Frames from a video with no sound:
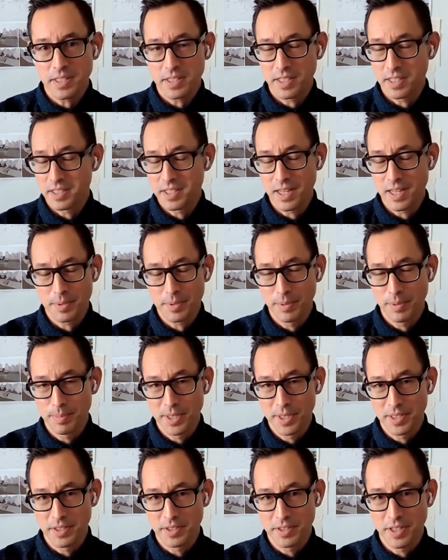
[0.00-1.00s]
It's an exceptional
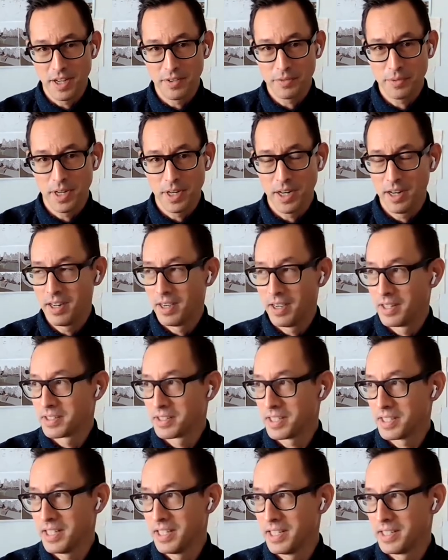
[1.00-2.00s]
piece of software.
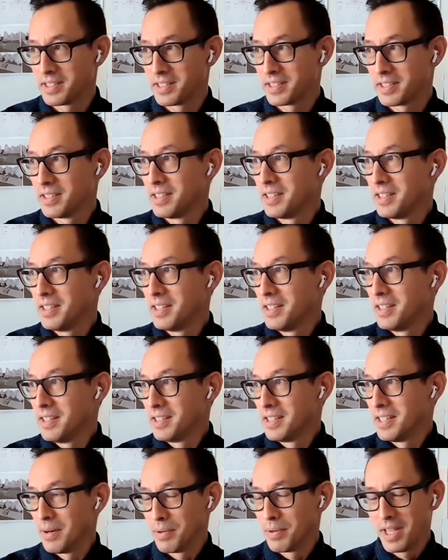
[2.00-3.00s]
Honestly, it's
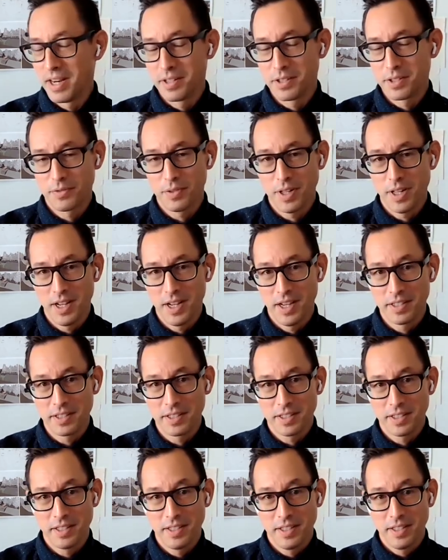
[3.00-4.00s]
not without its
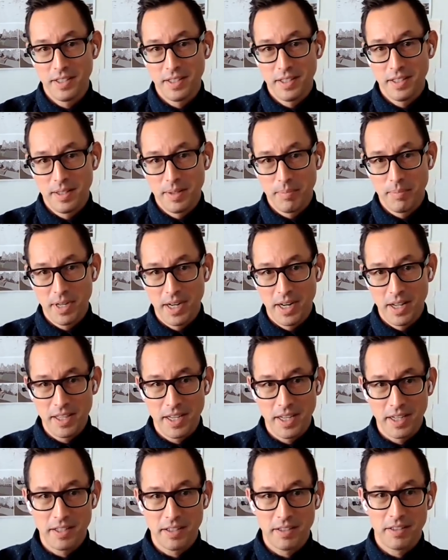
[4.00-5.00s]
flaws. But I
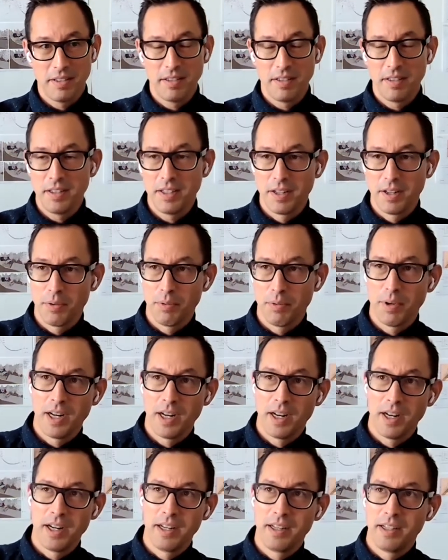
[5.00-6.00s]
think,
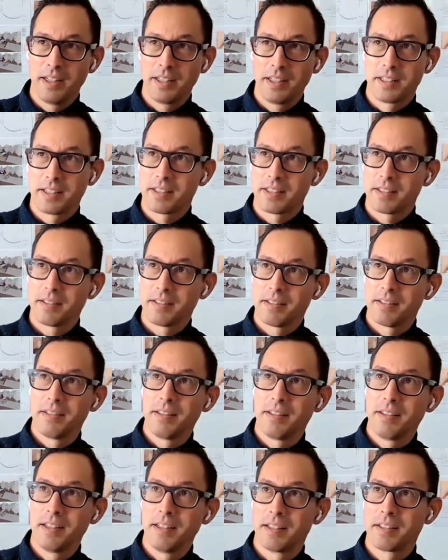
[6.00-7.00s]
where it's
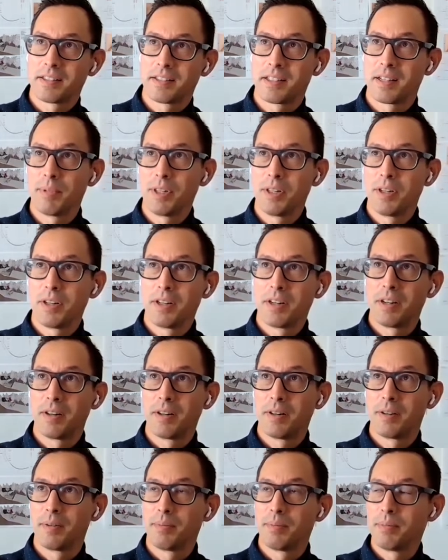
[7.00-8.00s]
in a
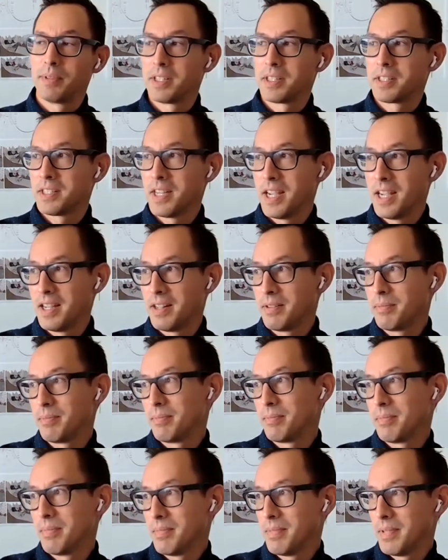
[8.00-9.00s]
similar, let's say,
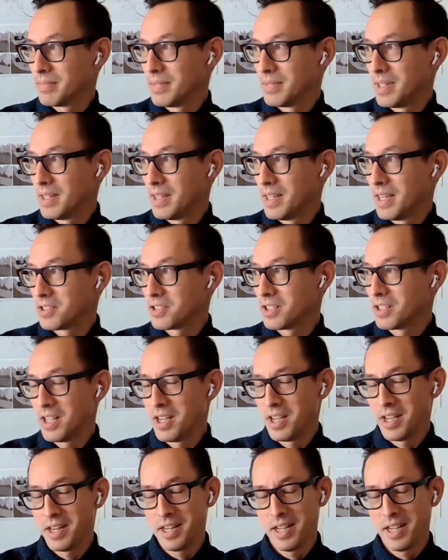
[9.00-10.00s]

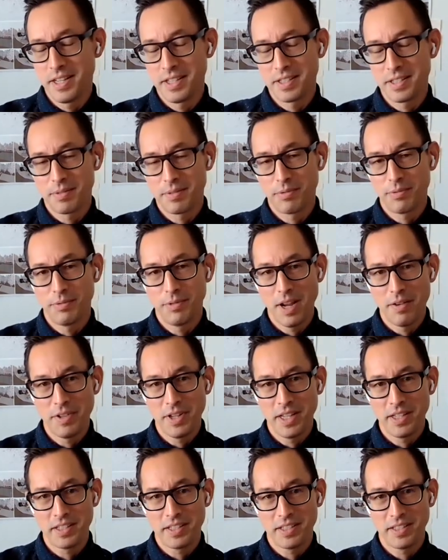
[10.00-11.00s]
echelon as
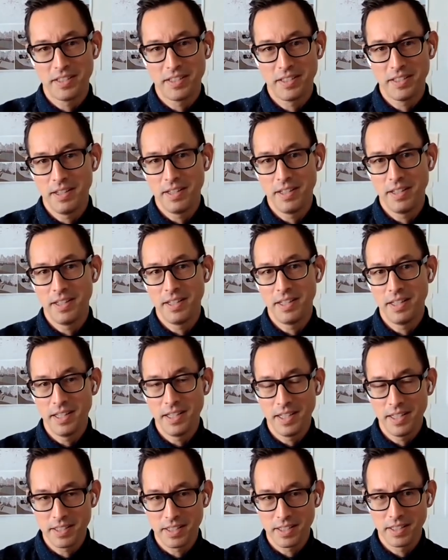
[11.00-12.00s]
Revit, it
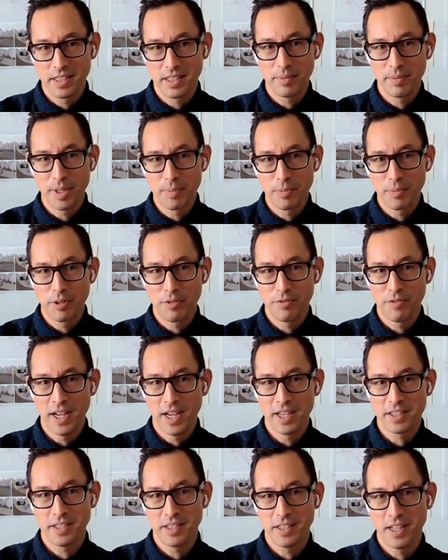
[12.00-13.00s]
is a little bit more
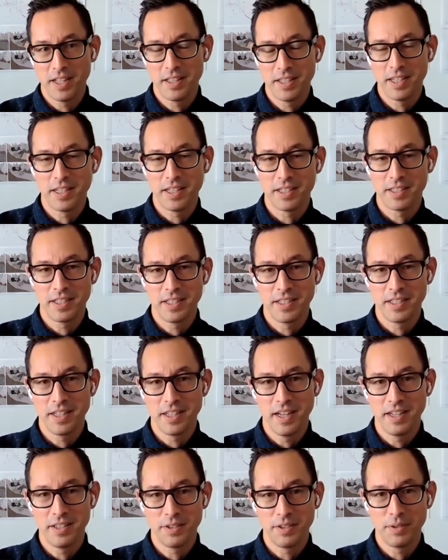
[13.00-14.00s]
facile, I think, as a
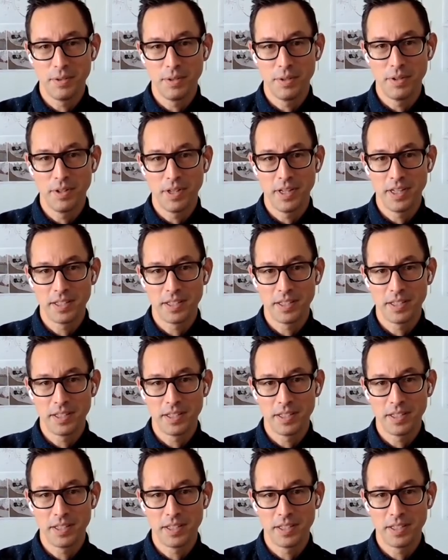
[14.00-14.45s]
design tool.